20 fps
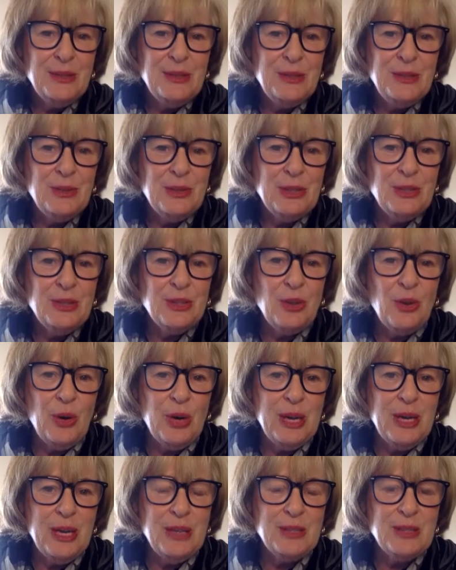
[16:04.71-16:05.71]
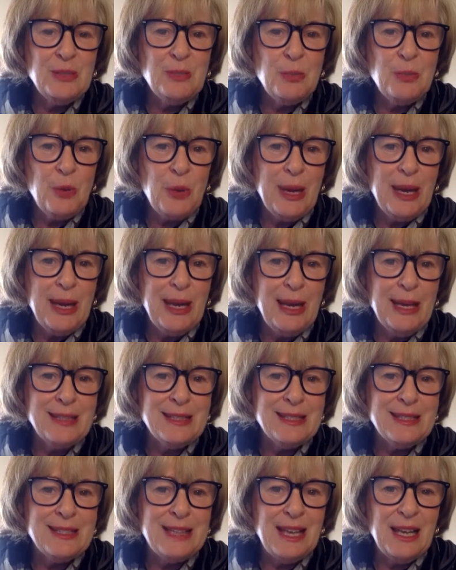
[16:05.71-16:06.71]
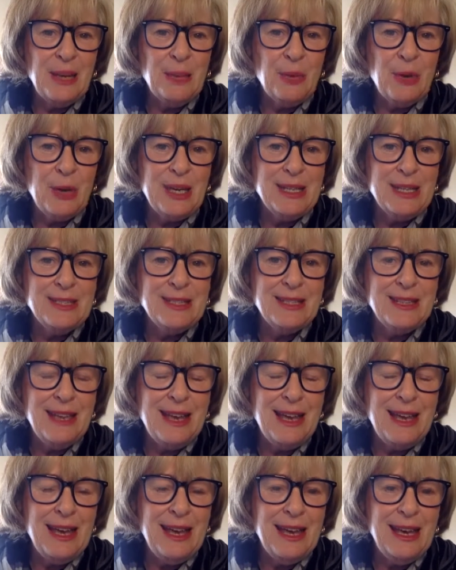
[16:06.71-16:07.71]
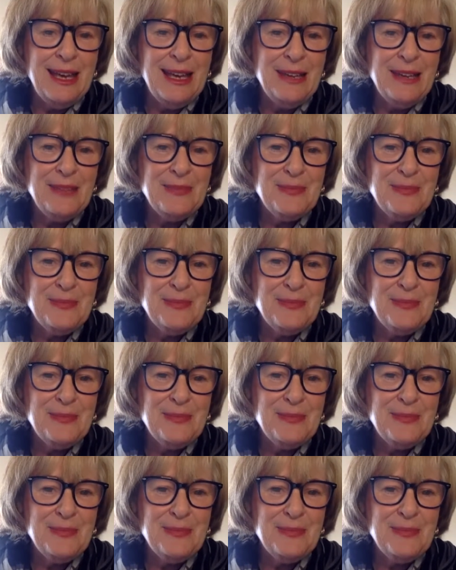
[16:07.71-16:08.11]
to enjoy spring and celebrate today.